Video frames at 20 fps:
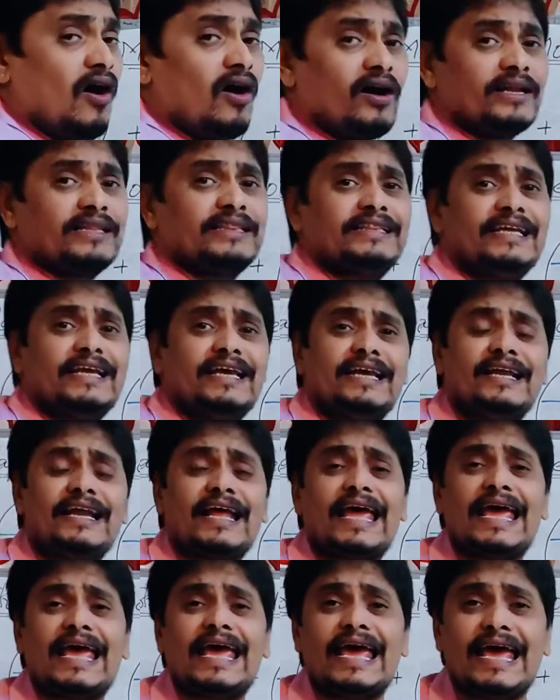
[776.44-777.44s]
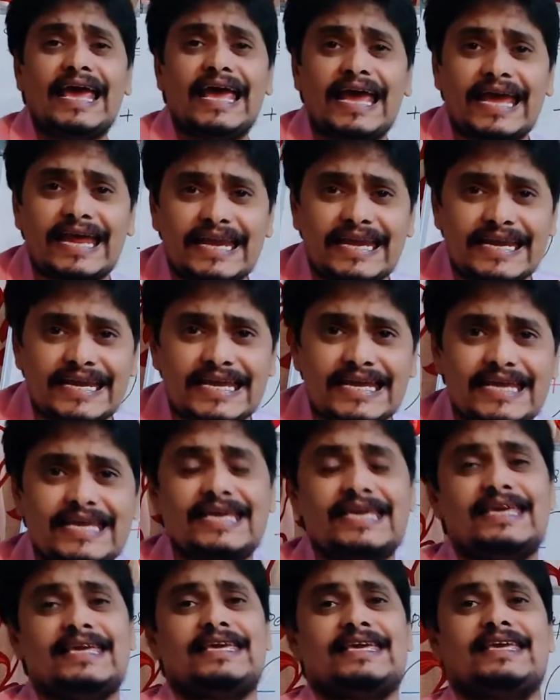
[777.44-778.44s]
are there
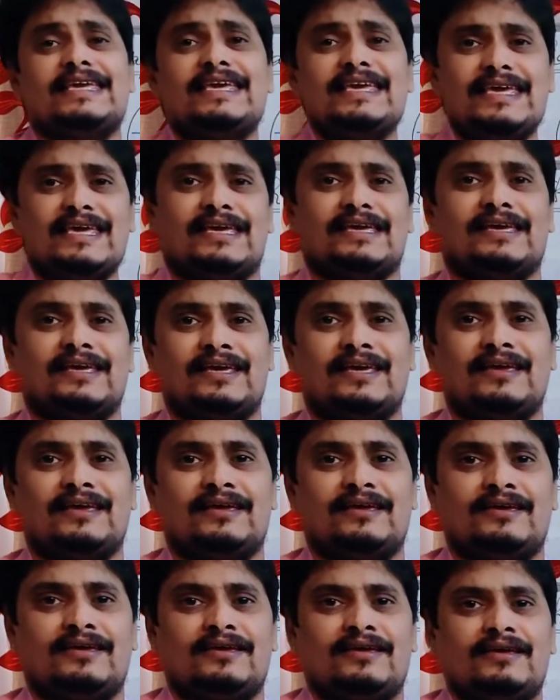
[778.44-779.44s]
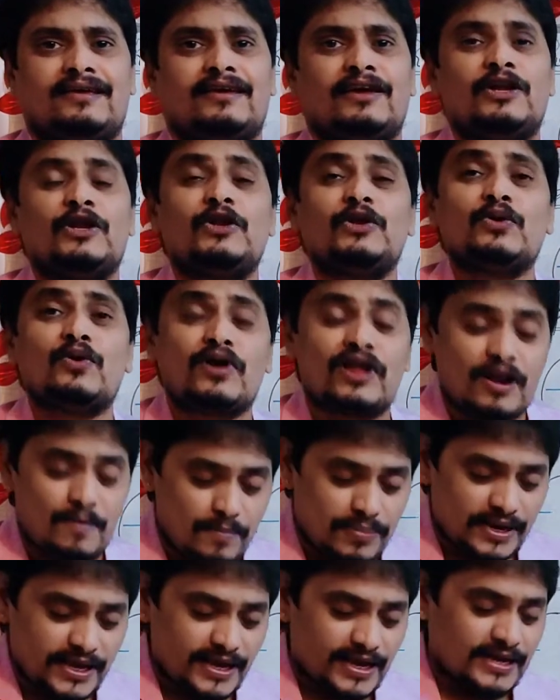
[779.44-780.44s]
any nodal
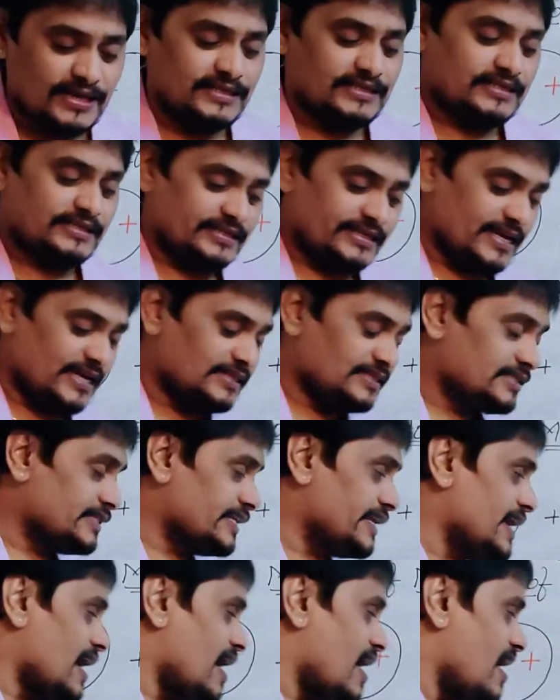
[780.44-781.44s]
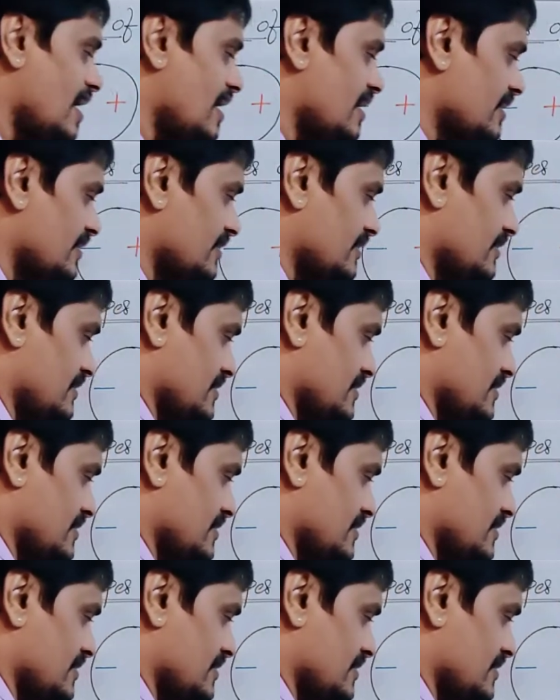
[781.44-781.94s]
planes yes they are